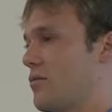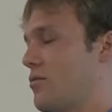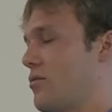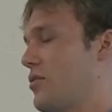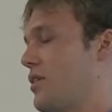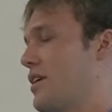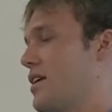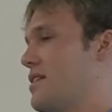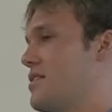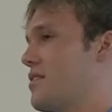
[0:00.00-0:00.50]

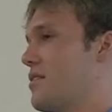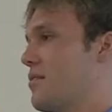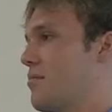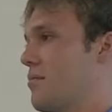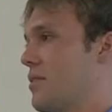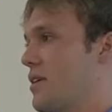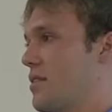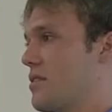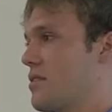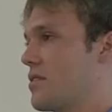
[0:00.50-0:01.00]

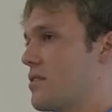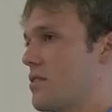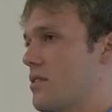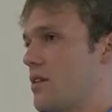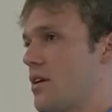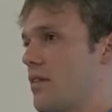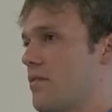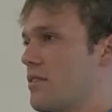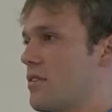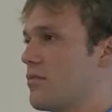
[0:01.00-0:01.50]
organism, and it's
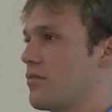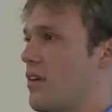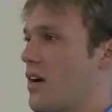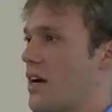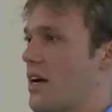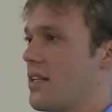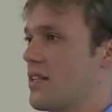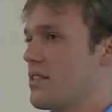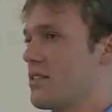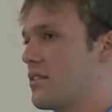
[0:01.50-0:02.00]
tough to
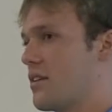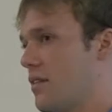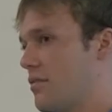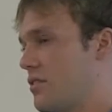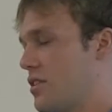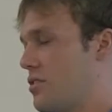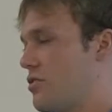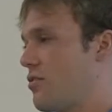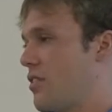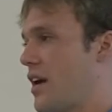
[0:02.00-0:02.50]
find, it's
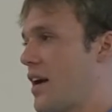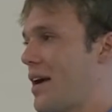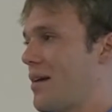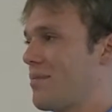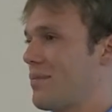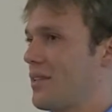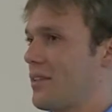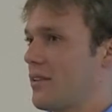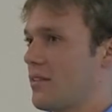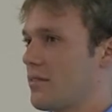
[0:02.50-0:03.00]
tough to
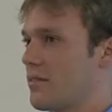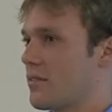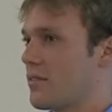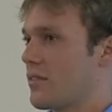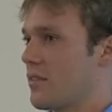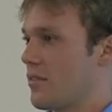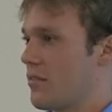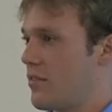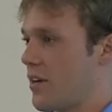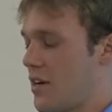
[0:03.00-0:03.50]
trap,
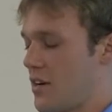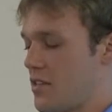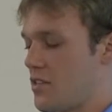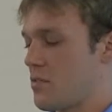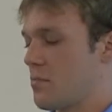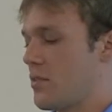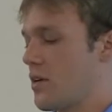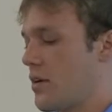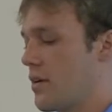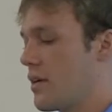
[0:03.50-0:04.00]
they're very
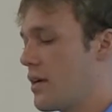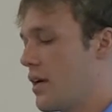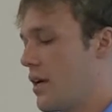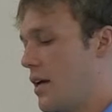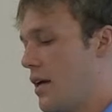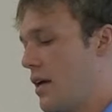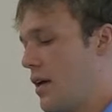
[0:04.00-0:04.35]
small.